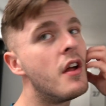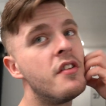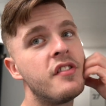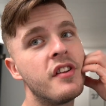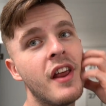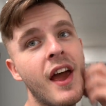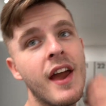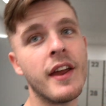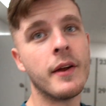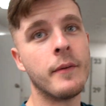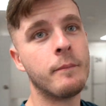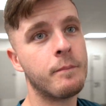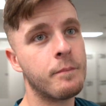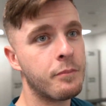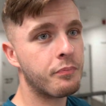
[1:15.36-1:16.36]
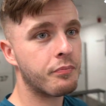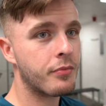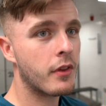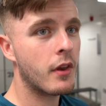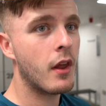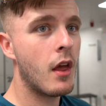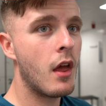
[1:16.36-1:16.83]
today
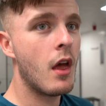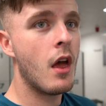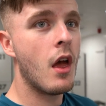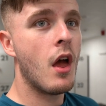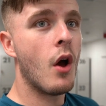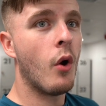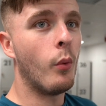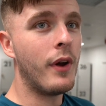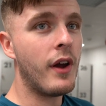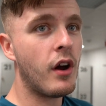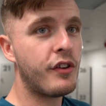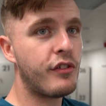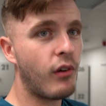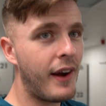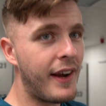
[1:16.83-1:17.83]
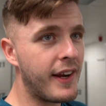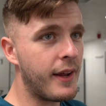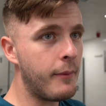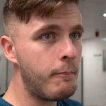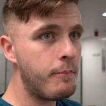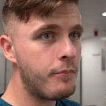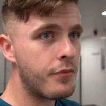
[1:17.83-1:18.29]
we are
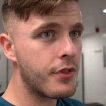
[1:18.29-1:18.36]
training